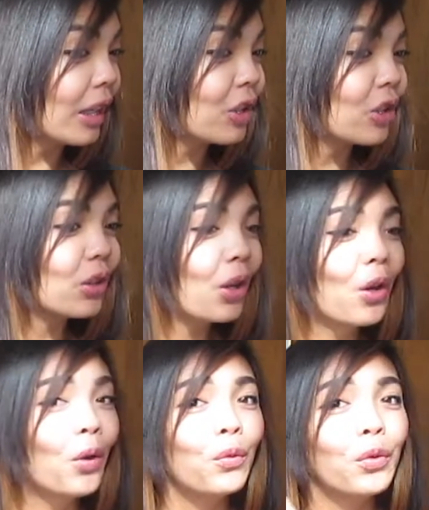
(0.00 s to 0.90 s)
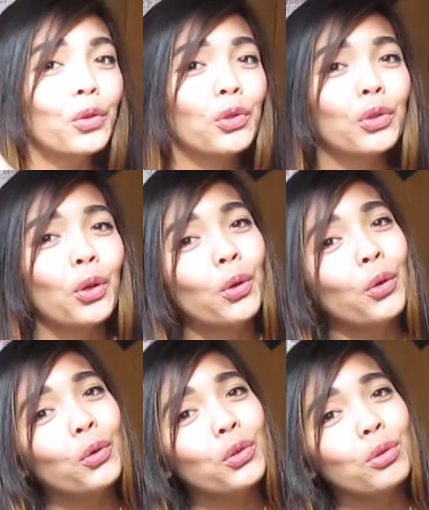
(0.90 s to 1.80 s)
it. It just feels
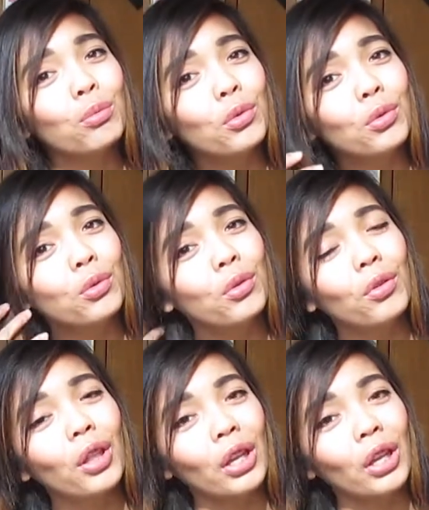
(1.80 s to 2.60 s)
so smooth,